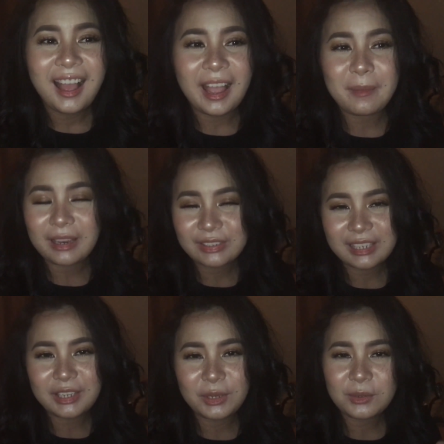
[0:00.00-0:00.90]
I'm
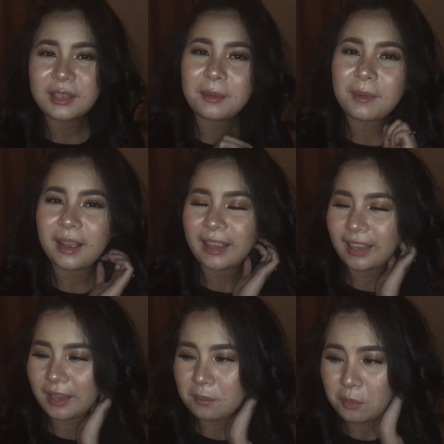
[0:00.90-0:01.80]
actually using
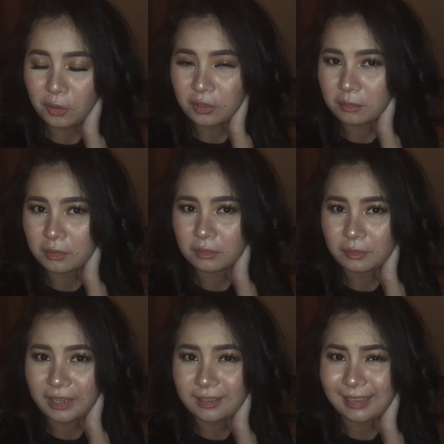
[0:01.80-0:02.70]
my portable
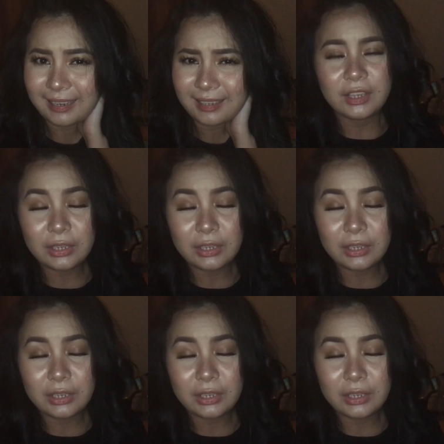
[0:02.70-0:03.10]
ring light.